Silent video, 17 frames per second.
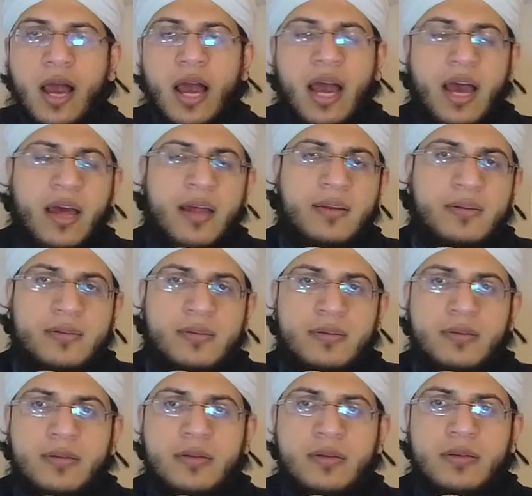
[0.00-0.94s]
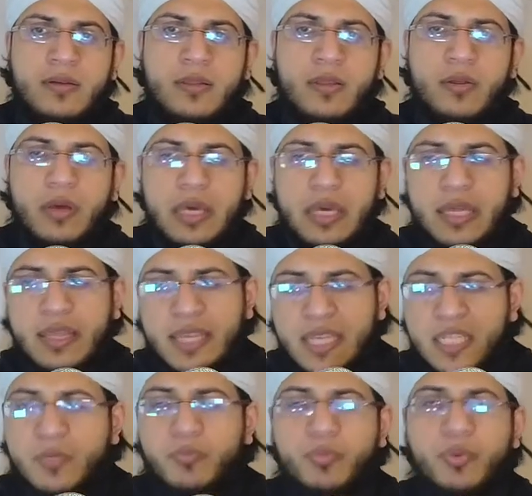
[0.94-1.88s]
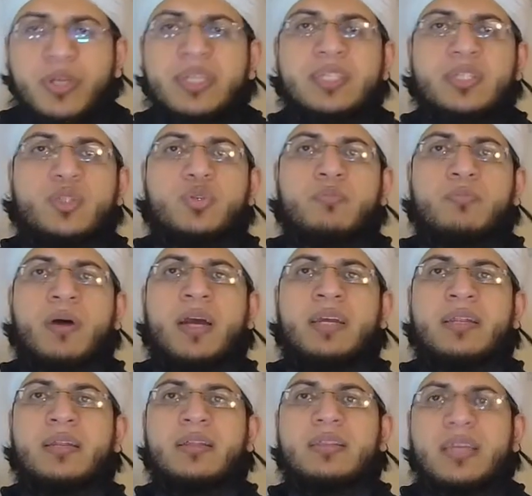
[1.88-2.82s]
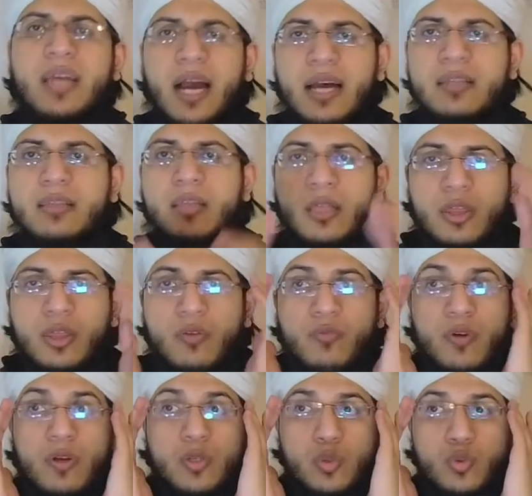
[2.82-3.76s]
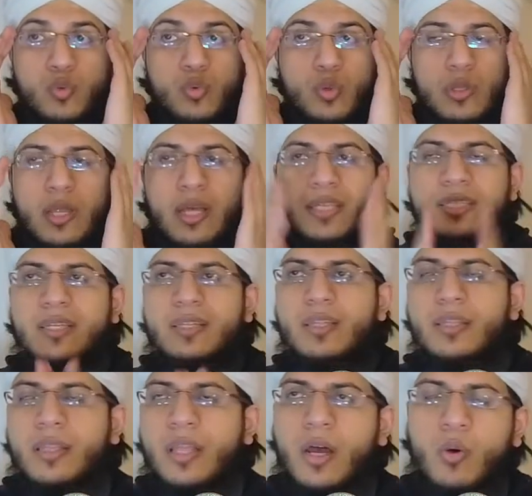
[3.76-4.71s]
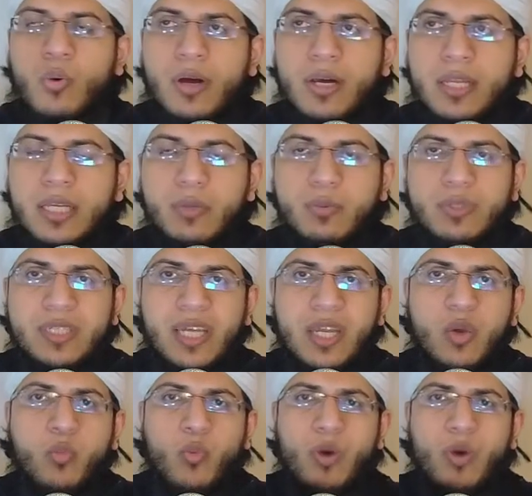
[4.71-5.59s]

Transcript: and this brings to mind the hadith of Rasulullah sallallahu alaihi wasallam,